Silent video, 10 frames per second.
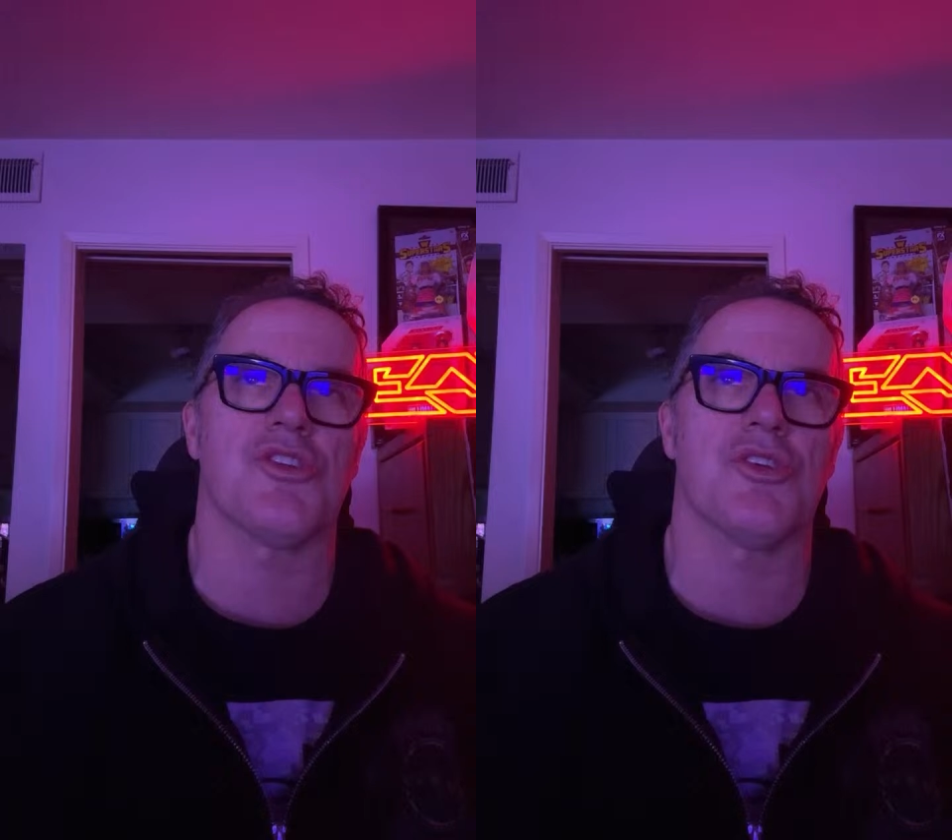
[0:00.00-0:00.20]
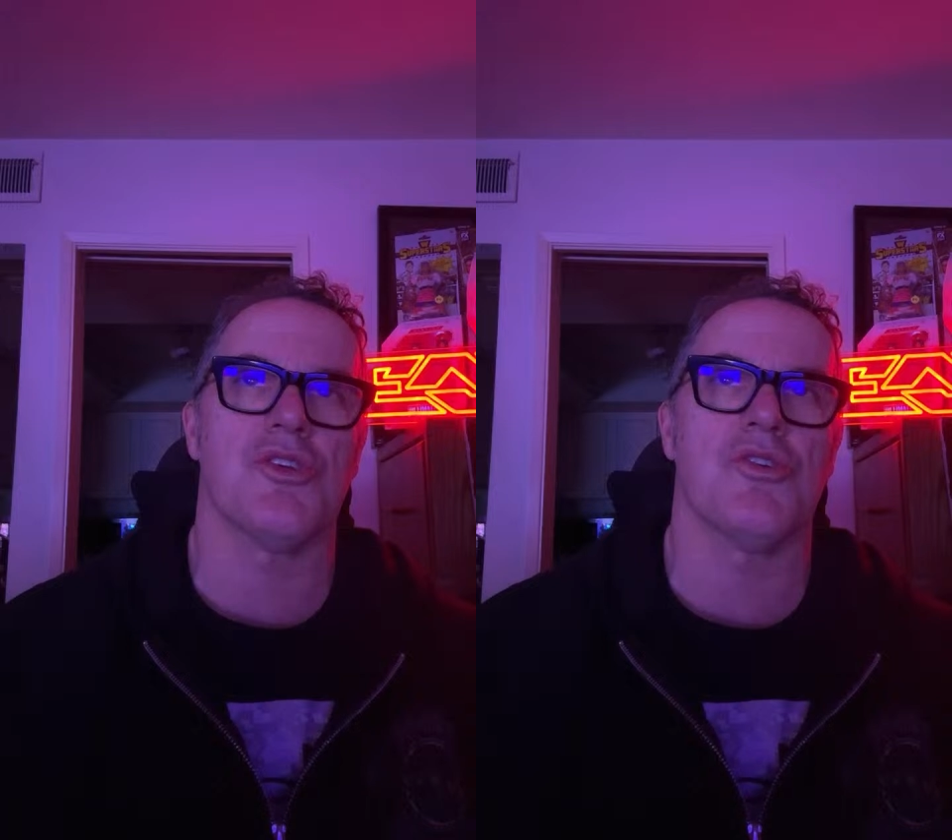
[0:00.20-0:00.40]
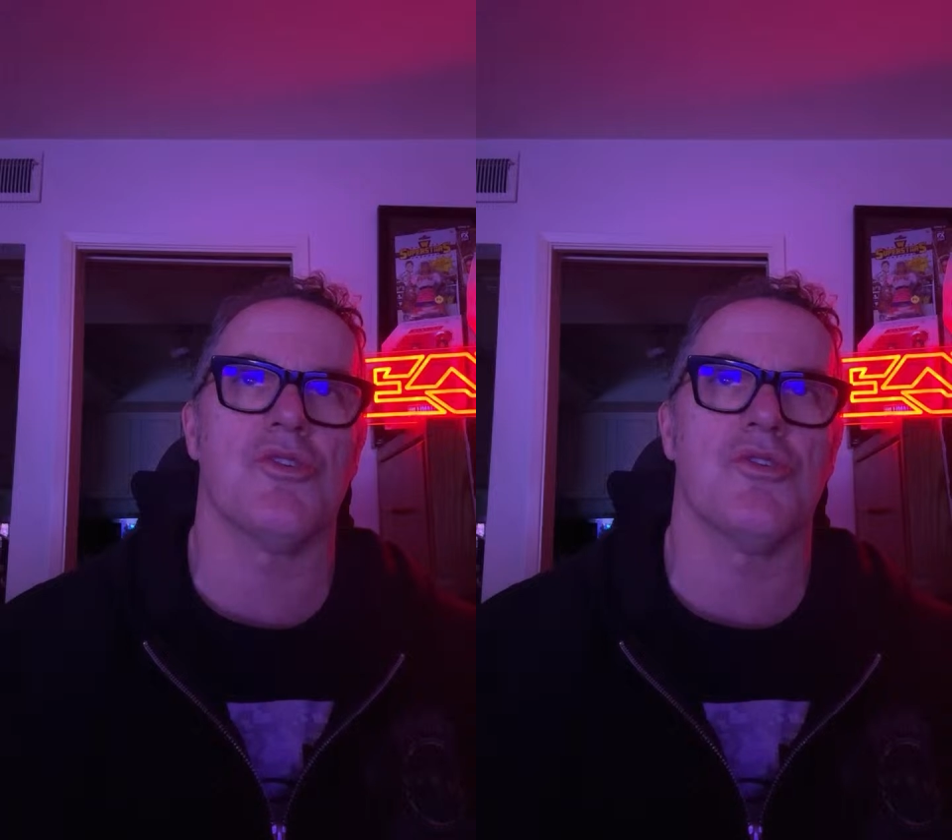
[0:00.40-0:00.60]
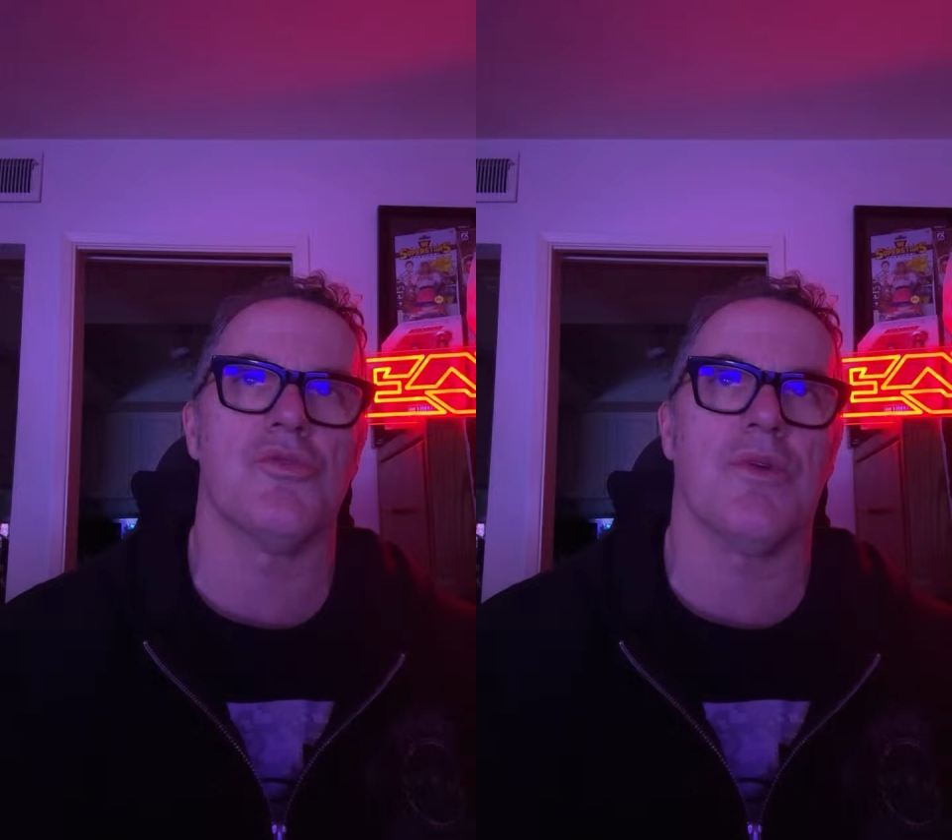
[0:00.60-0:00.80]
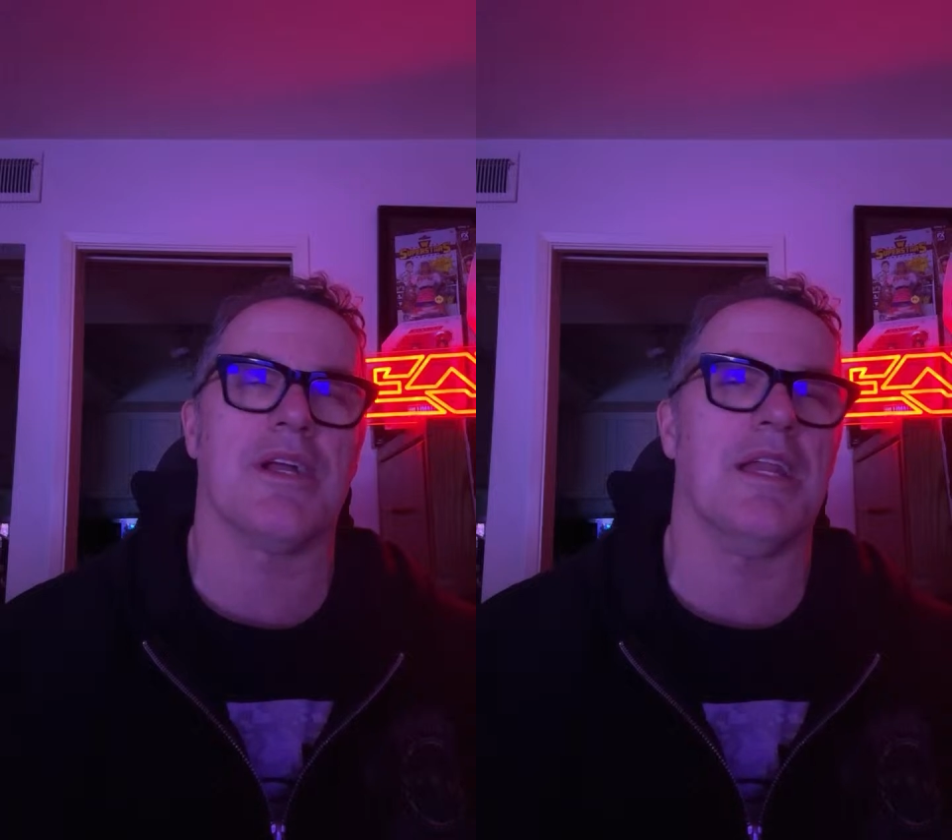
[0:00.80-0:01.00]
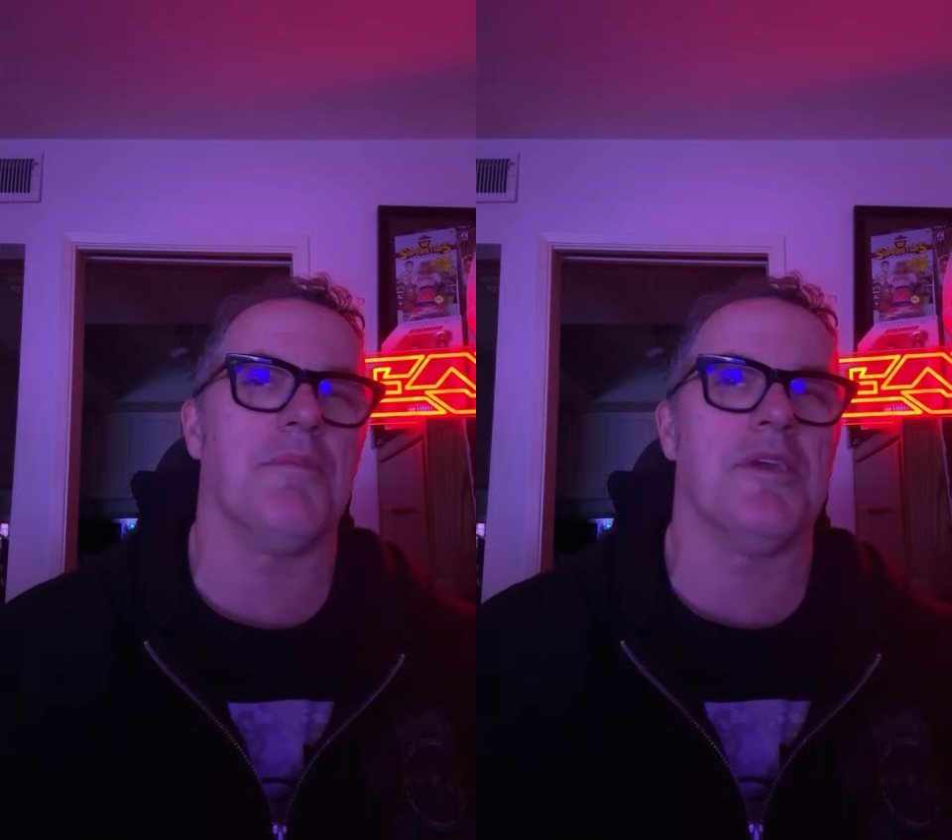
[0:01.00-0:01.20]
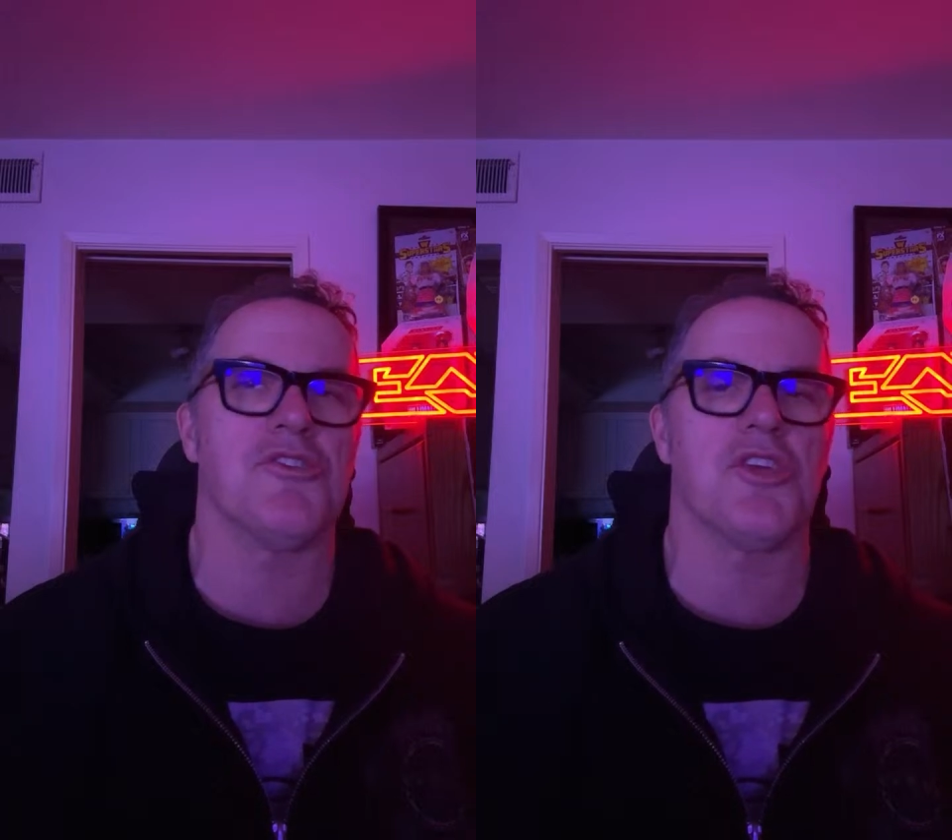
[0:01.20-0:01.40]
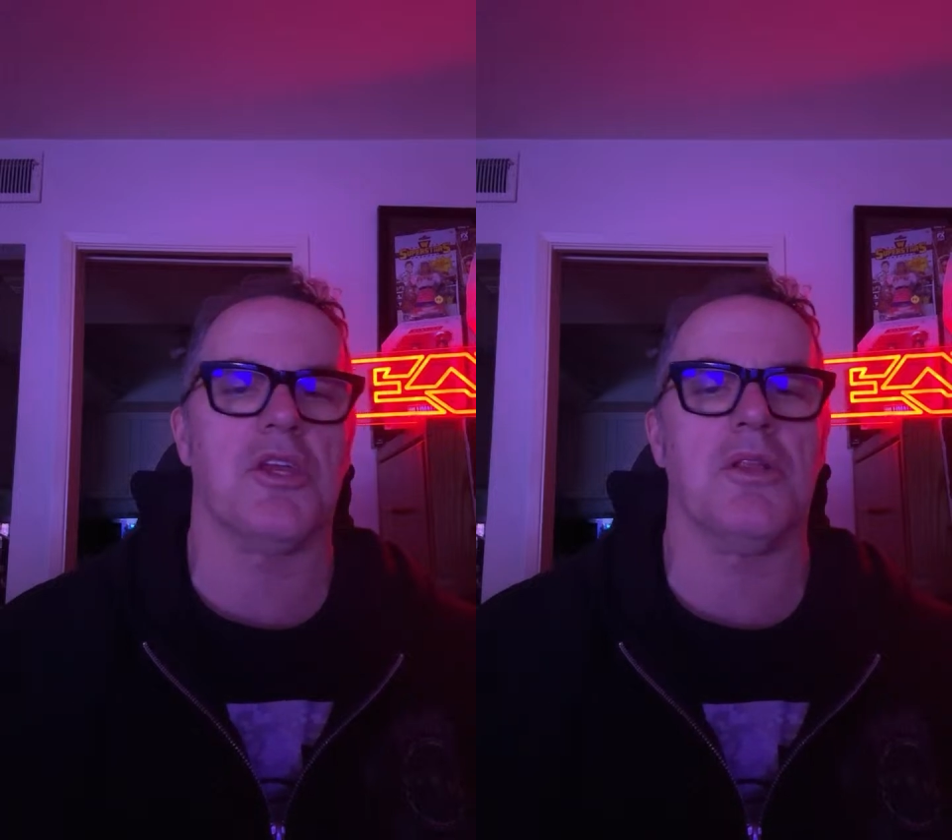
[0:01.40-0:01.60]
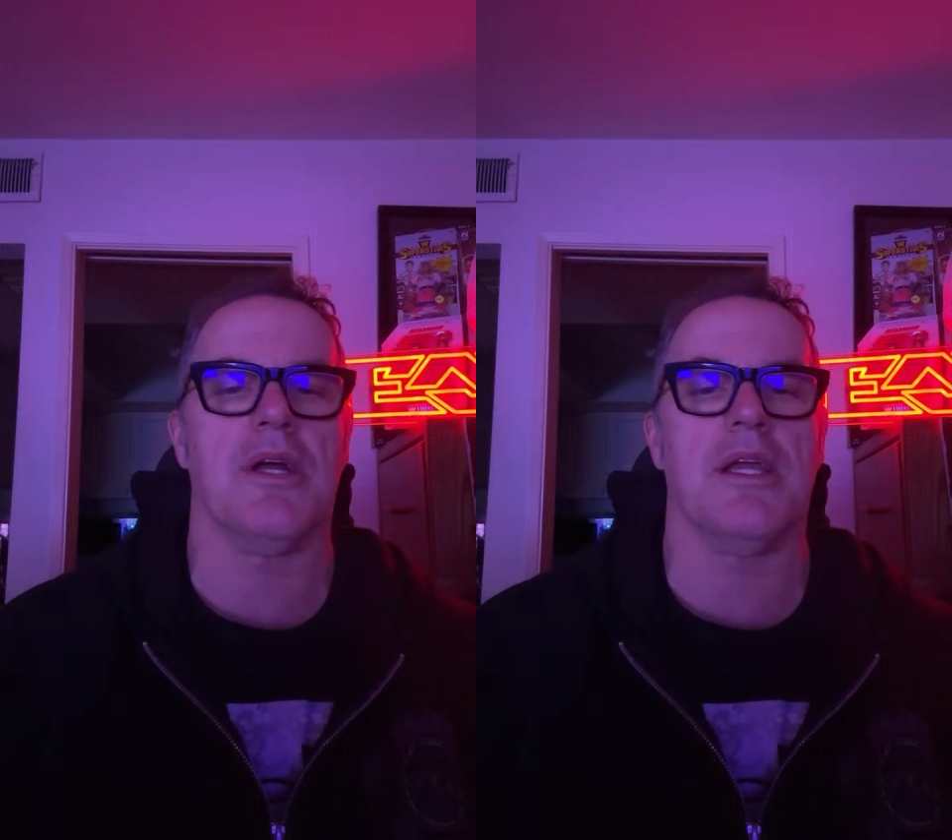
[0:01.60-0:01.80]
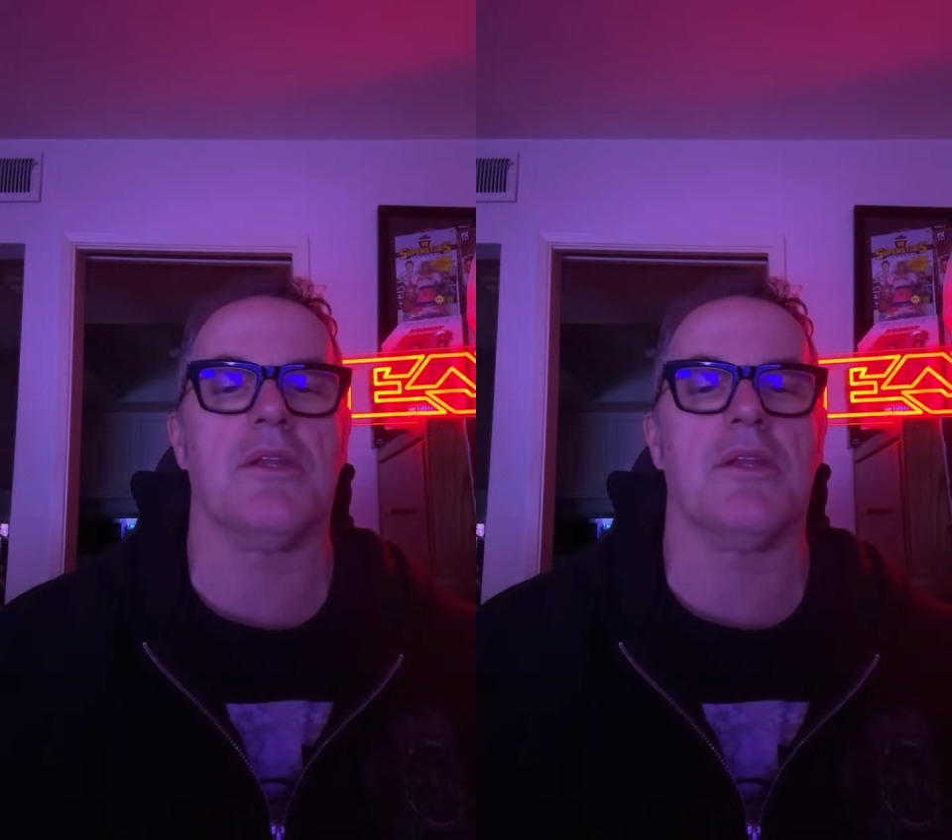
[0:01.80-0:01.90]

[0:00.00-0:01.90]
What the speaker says: to what kind of music you like